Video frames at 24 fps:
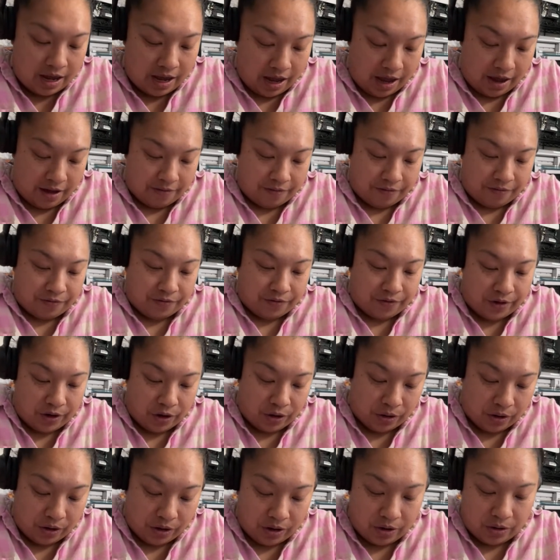If
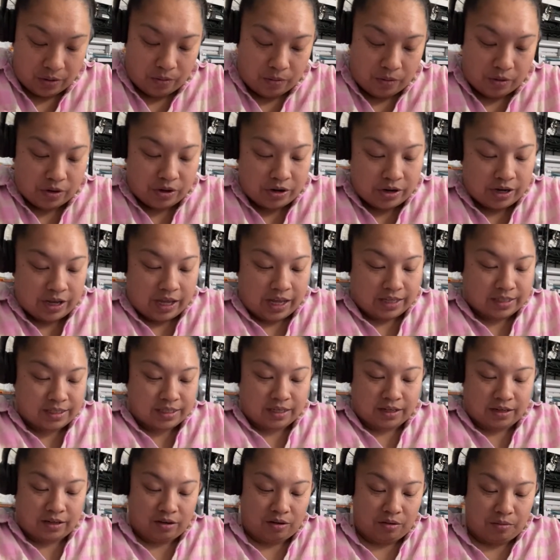your order gets a
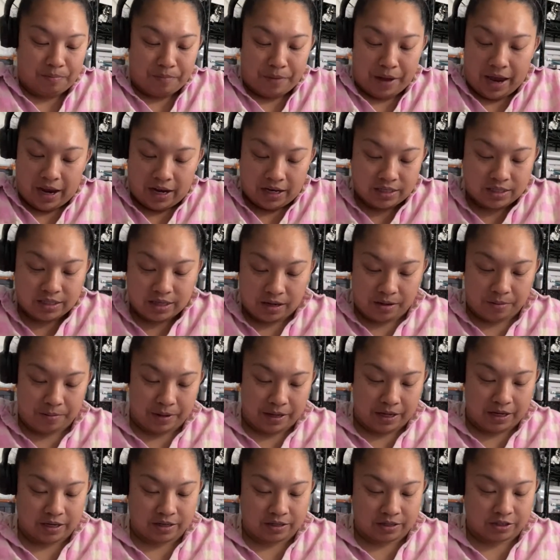little banged up
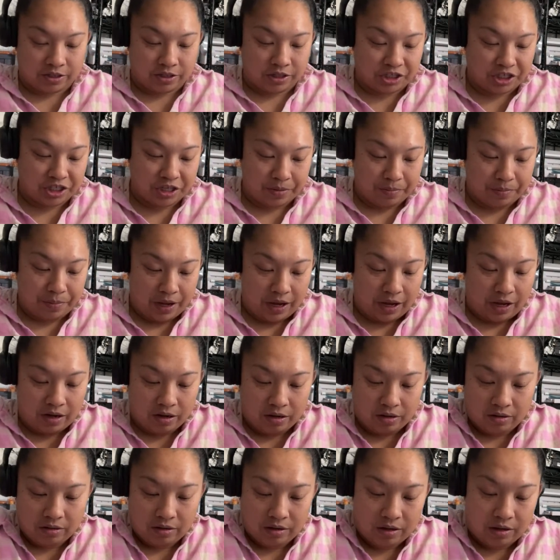in
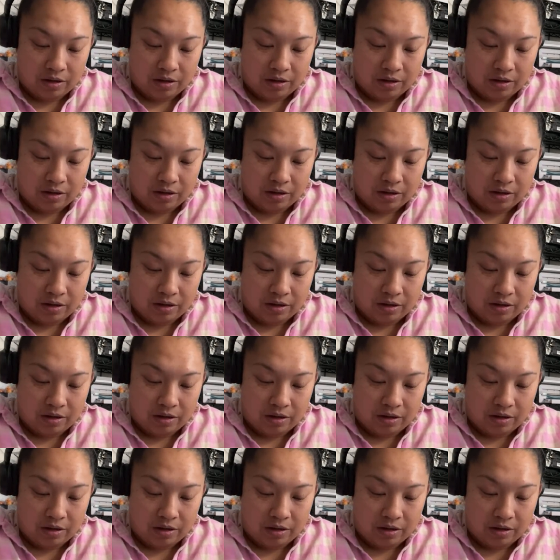shipping,